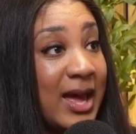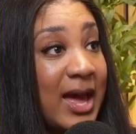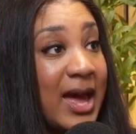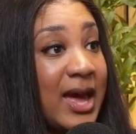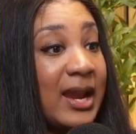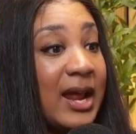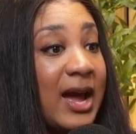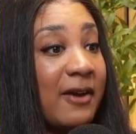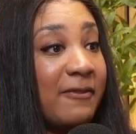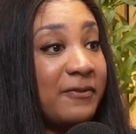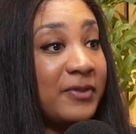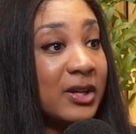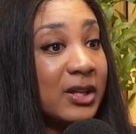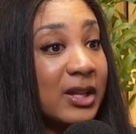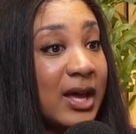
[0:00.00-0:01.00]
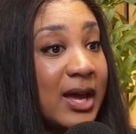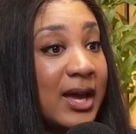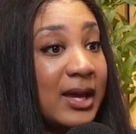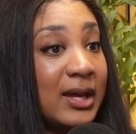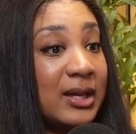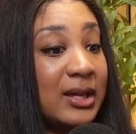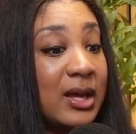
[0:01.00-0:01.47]
And I feel
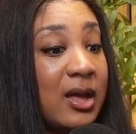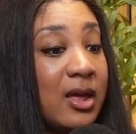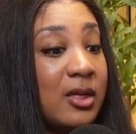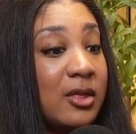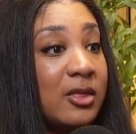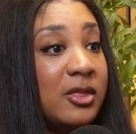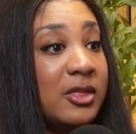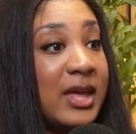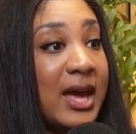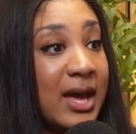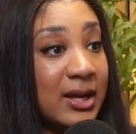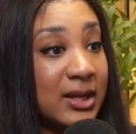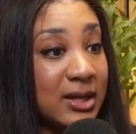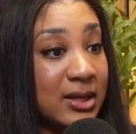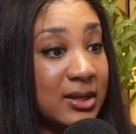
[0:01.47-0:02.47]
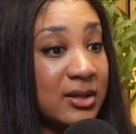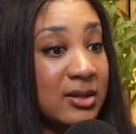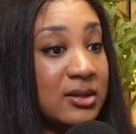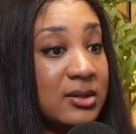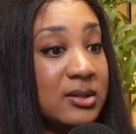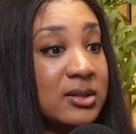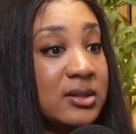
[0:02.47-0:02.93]
like that
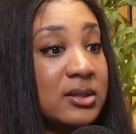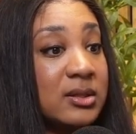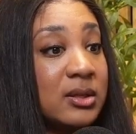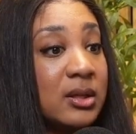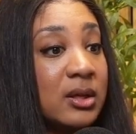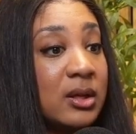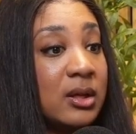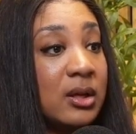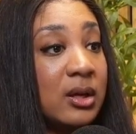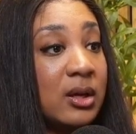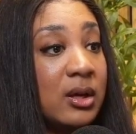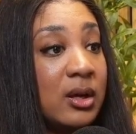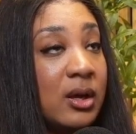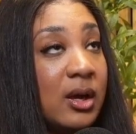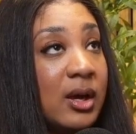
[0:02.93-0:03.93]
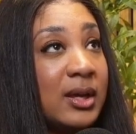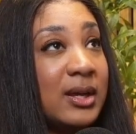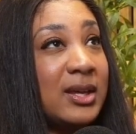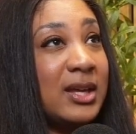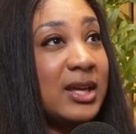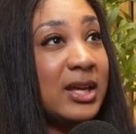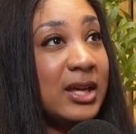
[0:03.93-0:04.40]
is a
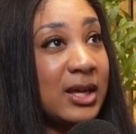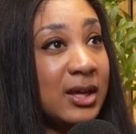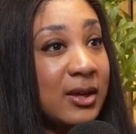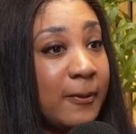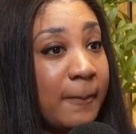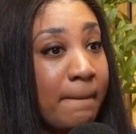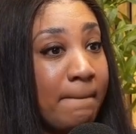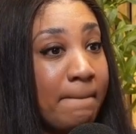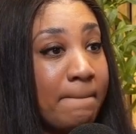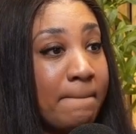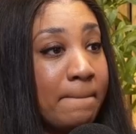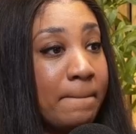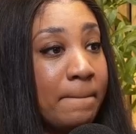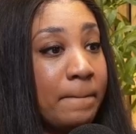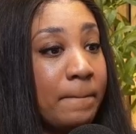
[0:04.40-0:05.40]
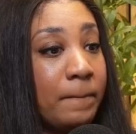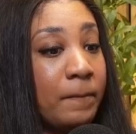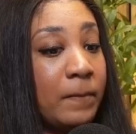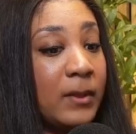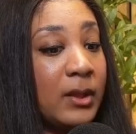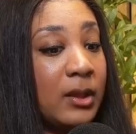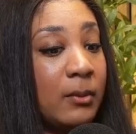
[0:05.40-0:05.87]
key
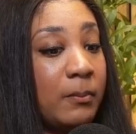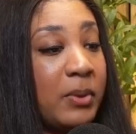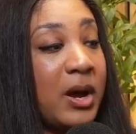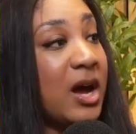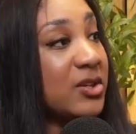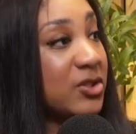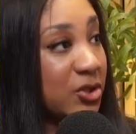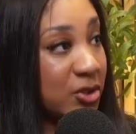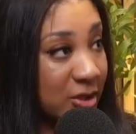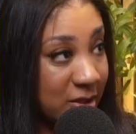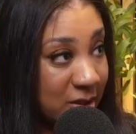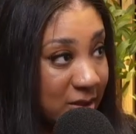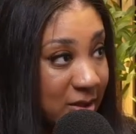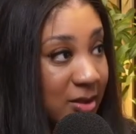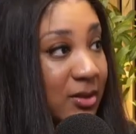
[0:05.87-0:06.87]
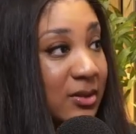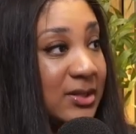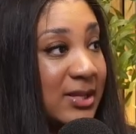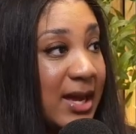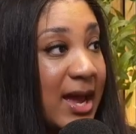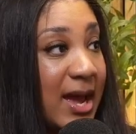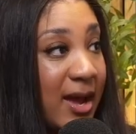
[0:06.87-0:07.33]
posture
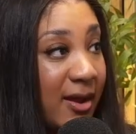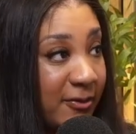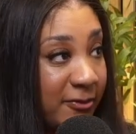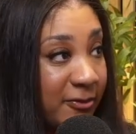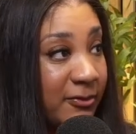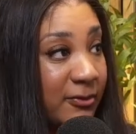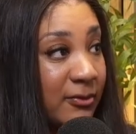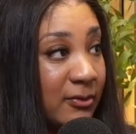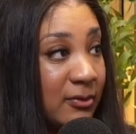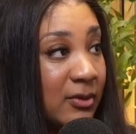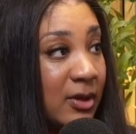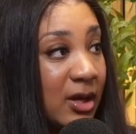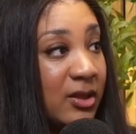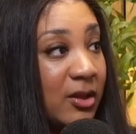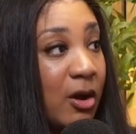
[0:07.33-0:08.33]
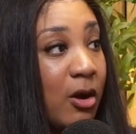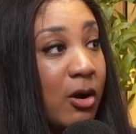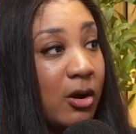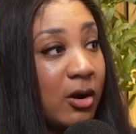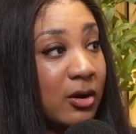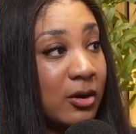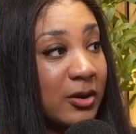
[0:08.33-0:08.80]
to have in the
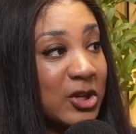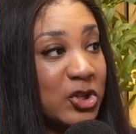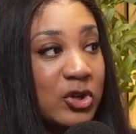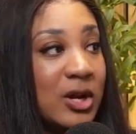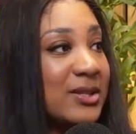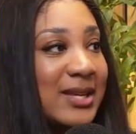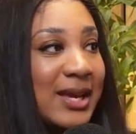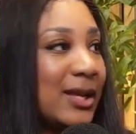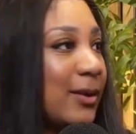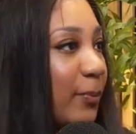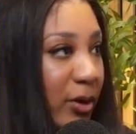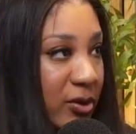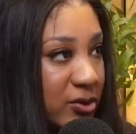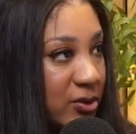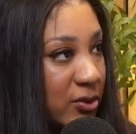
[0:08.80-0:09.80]
heart, because you're not taking it personal.